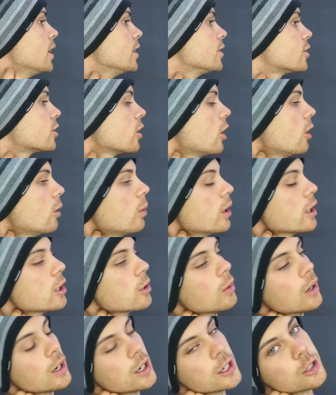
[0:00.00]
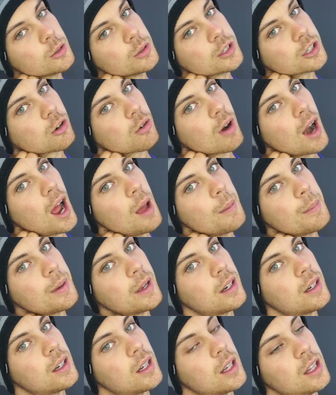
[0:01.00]
And so what you want to do is grab
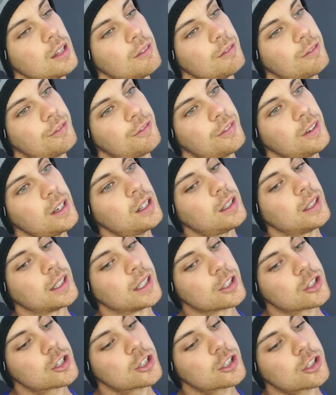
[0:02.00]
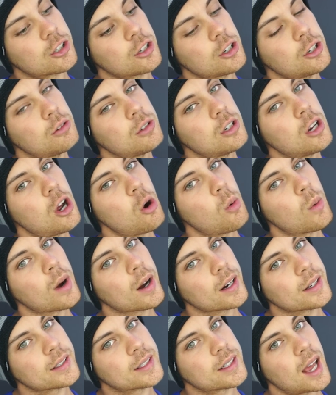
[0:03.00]
it and then feel it just so you know
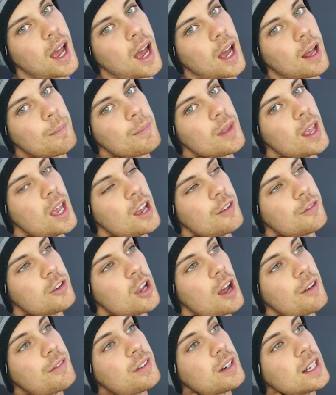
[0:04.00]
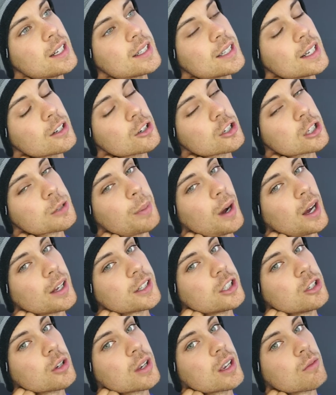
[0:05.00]
where it's at. If you have any tender
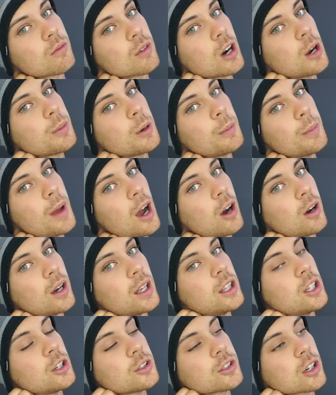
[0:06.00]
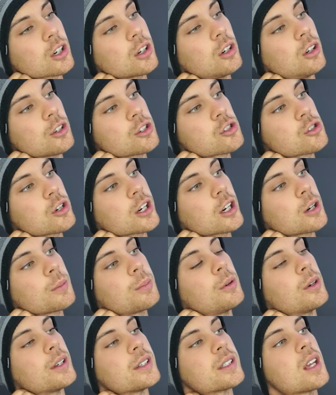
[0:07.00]
spots, you can rub them out, and those are called trigger
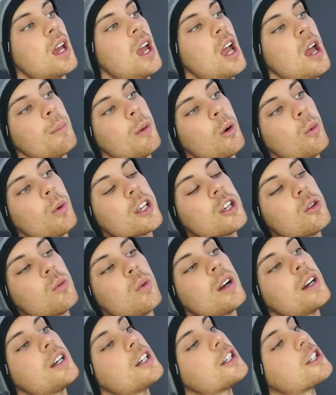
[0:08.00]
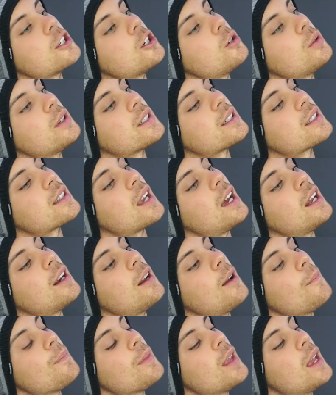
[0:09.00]
points. But what you want to do instead,
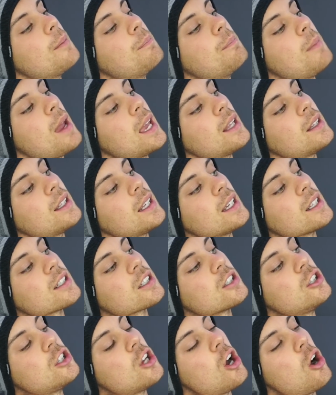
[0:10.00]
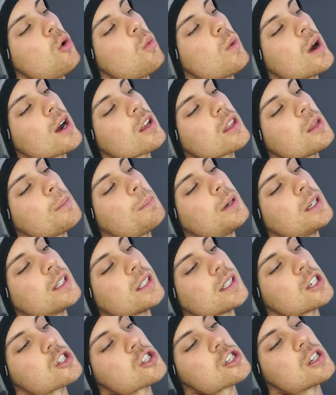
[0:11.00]
mainly, is know where the
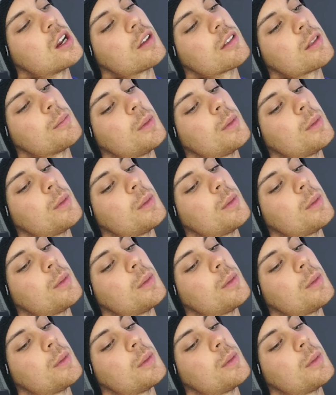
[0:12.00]
position of the